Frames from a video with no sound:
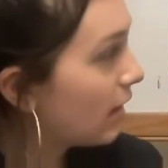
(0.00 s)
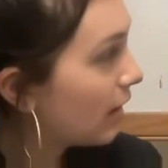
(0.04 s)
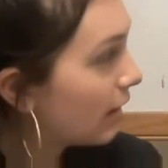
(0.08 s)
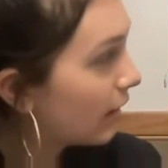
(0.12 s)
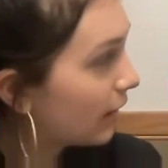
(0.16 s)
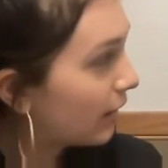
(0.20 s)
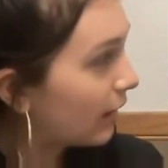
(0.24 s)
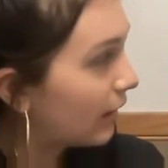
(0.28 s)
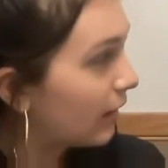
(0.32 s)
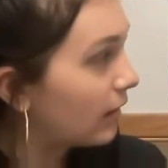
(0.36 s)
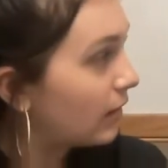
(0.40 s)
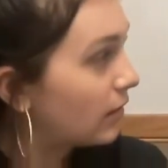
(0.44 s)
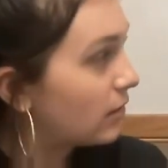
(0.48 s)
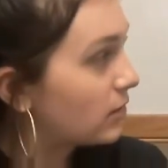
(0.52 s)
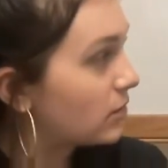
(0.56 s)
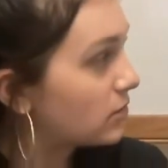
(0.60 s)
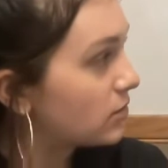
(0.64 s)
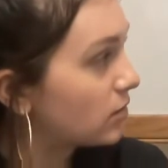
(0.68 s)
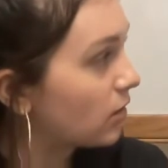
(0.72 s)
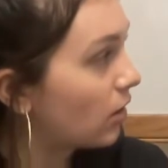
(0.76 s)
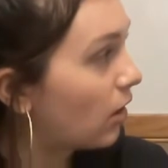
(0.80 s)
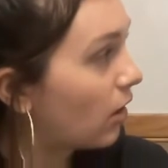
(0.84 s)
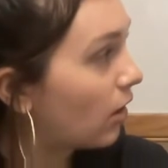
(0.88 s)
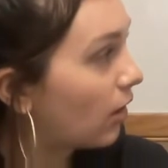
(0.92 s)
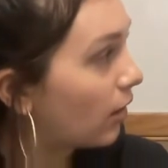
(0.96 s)
and
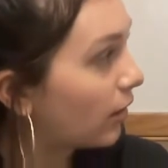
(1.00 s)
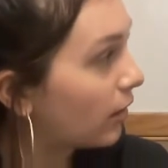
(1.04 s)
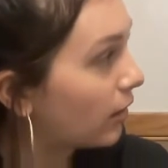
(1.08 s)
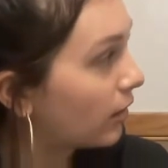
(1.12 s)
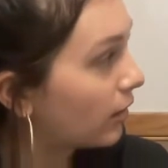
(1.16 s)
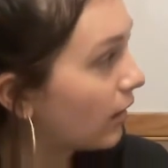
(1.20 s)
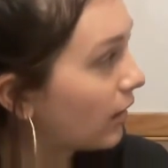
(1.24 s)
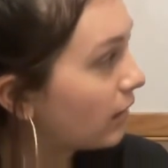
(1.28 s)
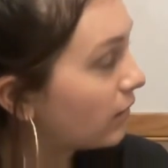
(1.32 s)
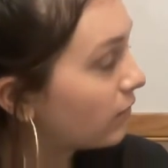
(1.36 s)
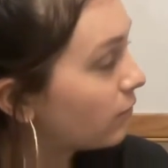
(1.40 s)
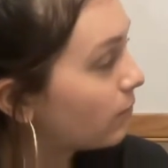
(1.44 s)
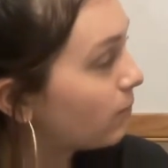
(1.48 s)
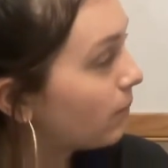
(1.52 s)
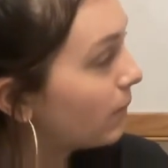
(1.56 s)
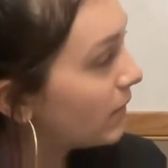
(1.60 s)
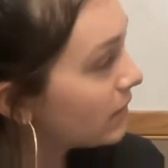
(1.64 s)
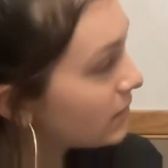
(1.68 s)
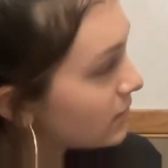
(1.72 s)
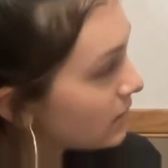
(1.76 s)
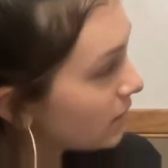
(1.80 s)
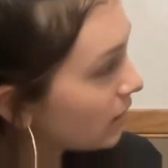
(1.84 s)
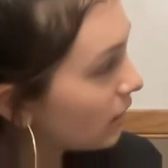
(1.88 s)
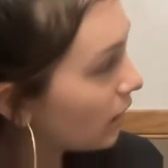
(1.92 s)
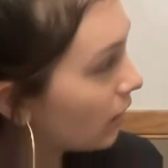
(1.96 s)
our kind of
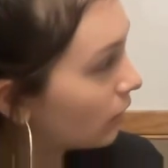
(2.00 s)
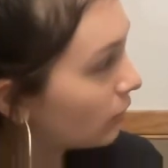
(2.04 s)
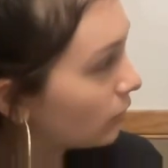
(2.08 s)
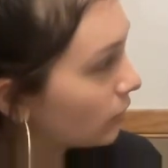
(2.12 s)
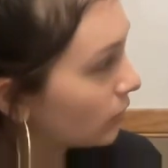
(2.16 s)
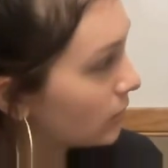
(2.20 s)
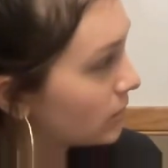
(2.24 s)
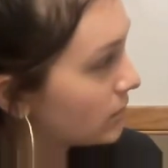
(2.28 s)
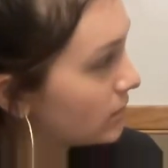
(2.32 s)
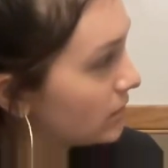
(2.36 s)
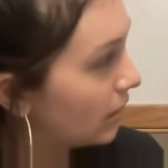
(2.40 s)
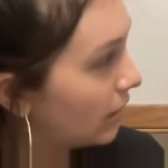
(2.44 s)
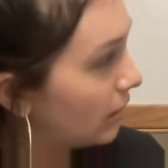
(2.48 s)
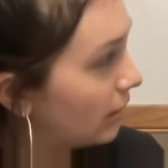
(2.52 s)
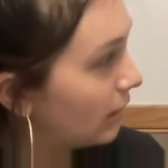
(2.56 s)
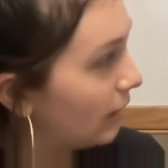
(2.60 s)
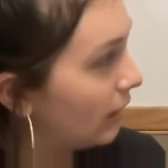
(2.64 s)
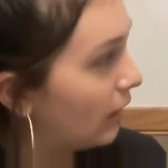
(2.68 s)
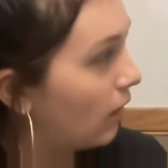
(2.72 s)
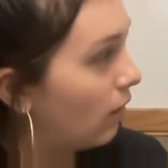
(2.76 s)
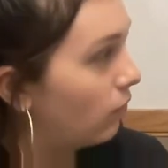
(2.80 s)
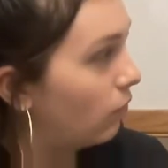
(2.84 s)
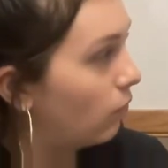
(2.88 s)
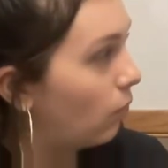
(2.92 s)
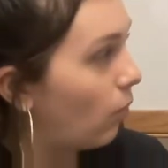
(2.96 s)
basic understanding
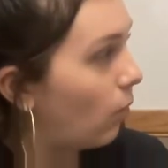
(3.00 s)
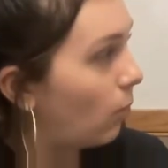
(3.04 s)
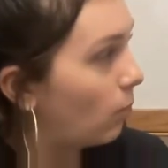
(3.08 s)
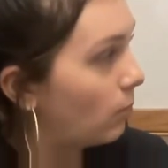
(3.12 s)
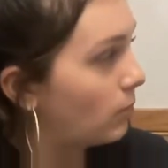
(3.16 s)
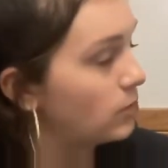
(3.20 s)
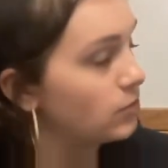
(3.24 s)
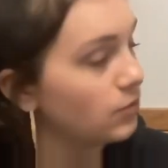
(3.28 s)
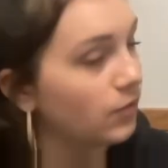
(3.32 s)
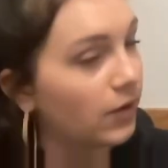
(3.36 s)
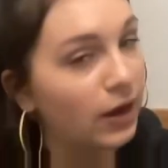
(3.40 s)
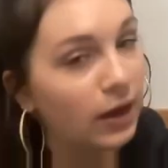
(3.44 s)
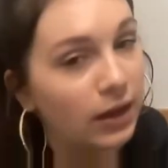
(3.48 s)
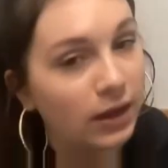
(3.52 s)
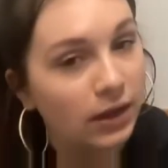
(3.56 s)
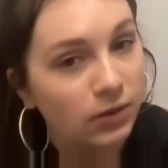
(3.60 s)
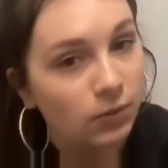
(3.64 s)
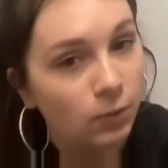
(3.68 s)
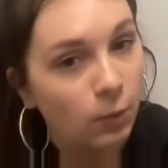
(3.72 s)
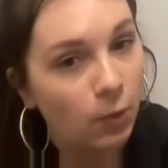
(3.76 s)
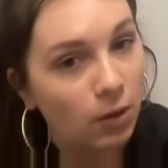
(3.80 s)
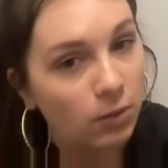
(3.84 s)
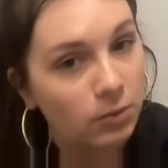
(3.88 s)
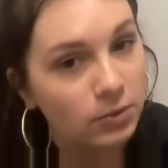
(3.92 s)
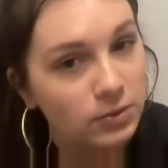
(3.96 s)
of what was right and
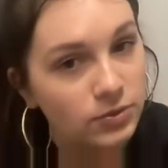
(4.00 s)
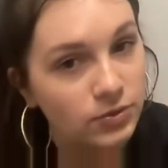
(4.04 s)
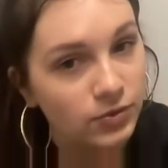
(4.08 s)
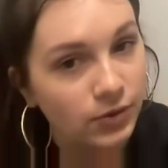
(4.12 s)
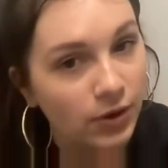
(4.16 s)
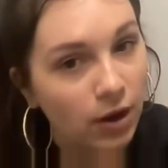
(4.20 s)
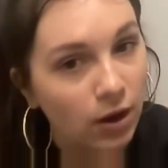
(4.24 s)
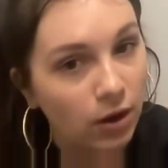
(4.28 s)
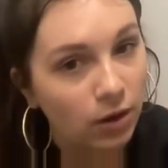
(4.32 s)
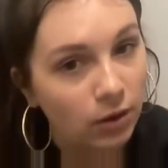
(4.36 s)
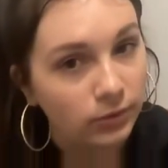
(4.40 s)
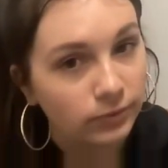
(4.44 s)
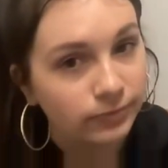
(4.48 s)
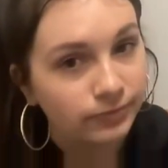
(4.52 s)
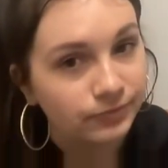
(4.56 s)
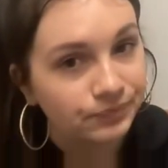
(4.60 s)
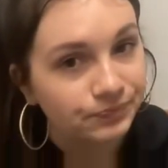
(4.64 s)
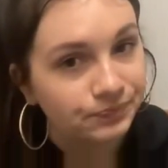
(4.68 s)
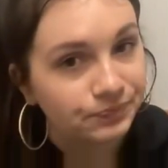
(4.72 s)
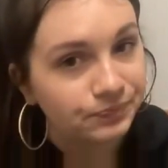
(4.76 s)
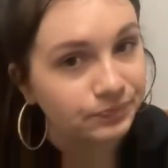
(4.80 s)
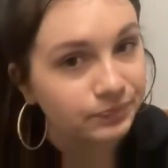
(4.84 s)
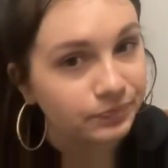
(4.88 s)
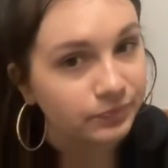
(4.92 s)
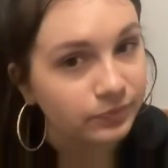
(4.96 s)
what was wrong.
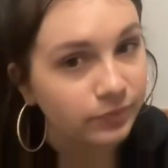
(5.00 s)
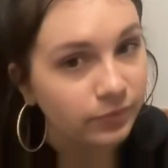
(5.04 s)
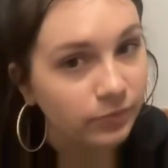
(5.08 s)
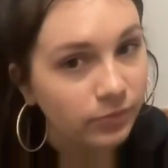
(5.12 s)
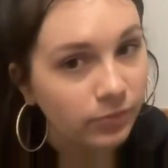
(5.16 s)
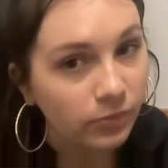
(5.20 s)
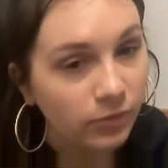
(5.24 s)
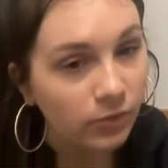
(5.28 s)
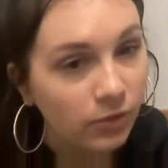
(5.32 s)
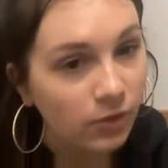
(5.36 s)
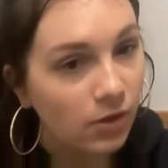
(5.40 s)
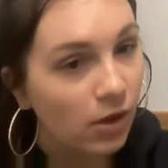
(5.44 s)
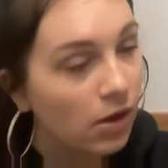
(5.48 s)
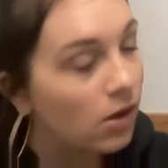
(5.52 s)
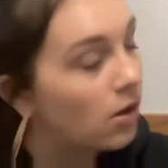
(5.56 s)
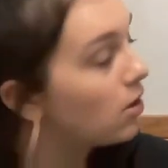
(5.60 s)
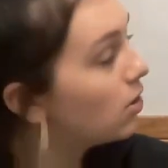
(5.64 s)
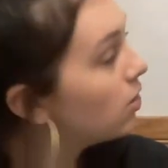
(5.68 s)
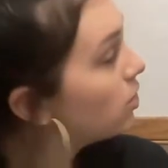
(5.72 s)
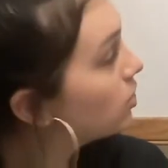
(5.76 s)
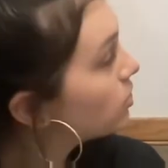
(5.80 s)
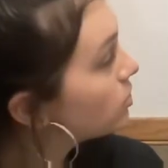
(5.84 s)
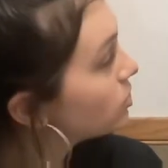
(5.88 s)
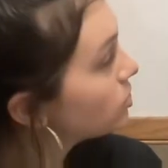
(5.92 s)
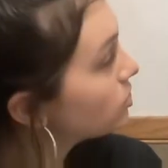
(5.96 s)

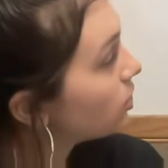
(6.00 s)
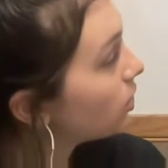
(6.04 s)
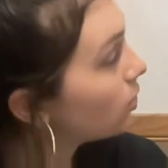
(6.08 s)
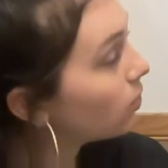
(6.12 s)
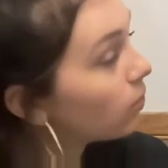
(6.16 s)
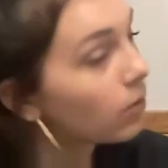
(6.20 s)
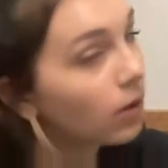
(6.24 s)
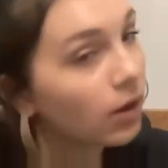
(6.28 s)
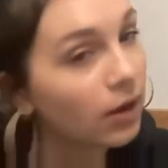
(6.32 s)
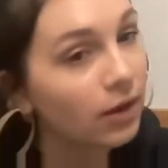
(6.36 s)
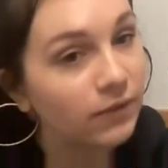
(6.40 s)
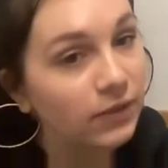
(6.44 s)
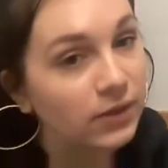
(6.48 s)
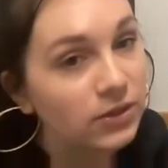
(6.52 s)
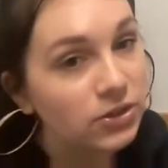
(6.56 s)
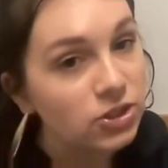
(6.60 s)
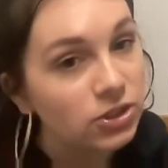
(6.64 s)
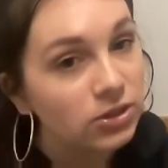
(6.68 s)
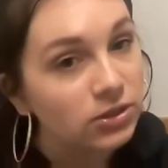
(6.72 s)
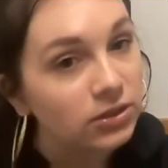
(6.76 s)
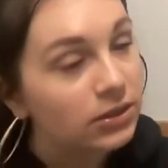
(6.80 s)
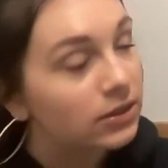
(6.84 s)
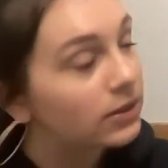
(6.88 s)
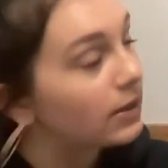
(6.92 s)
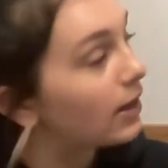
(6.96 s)
So
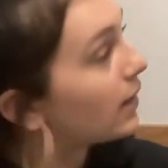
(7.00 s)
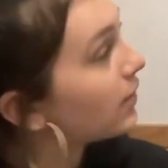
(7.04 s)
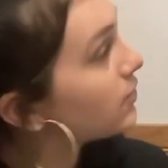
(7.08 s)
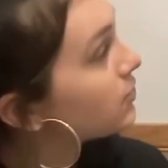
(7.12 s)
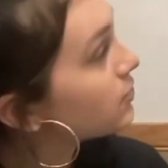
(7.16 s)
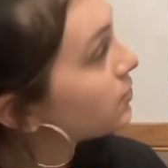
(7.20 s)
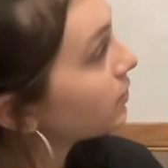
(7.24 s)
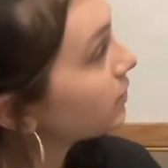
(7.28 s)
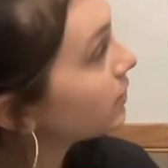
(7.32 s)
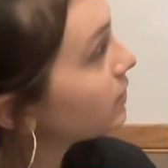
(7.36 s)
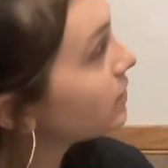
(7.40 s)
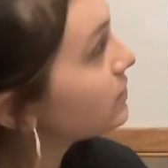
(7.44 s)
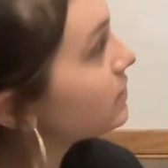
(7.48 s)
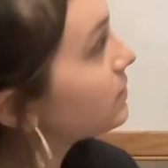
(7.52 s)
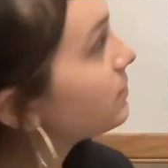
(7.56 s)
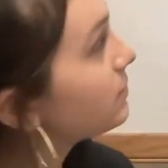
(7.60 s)
eventually naturalism